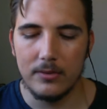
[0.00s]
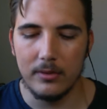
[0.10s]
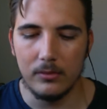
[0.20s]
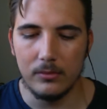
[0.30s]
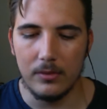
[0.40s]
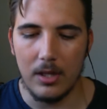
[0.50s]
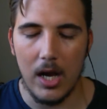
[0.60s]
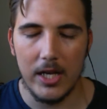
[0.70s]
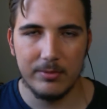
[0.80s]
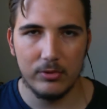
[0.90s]
So the
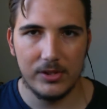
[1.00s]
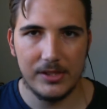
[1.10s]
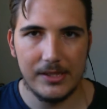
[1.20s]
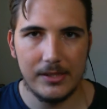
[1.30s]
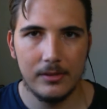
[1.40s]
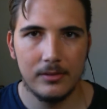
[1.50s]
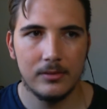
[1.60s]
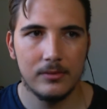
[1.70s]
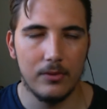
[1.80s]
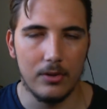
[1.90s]
hospital scene,
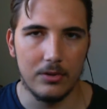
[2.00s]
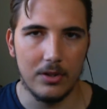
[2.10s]
for those